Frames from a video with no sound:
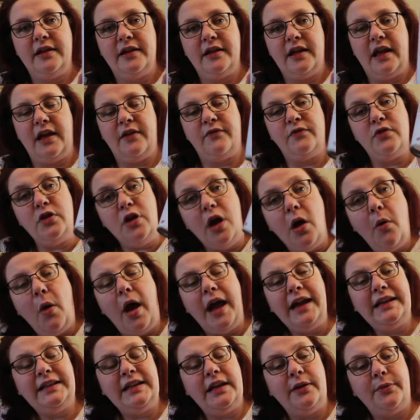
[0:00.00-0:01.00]
I have no
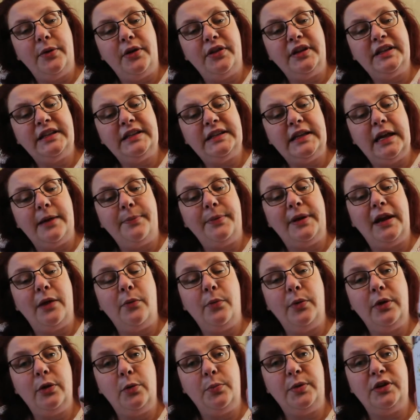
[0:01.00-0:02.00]
idea what this is like, but I
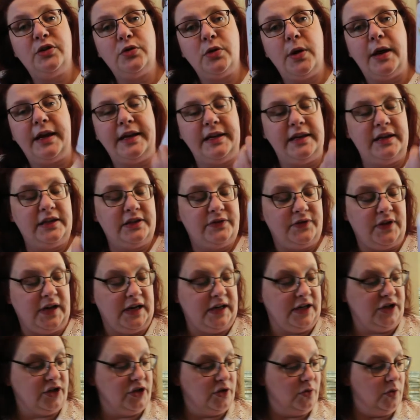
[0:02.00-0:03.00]
will be trying this
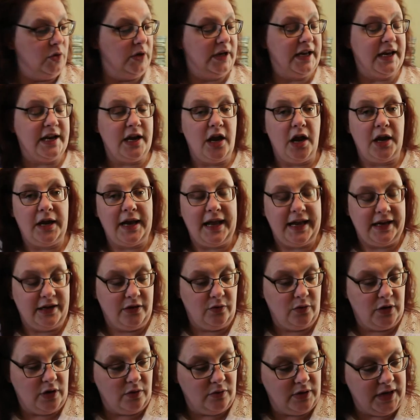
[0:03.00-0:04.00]
fairly shortly and I'll let
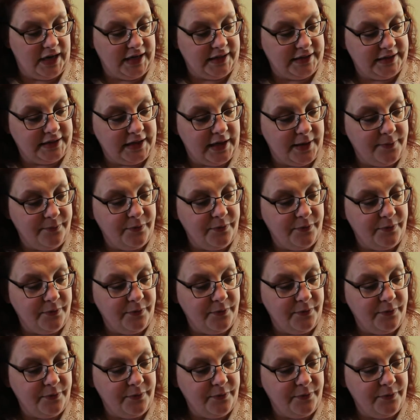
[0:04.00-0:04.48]
you know later.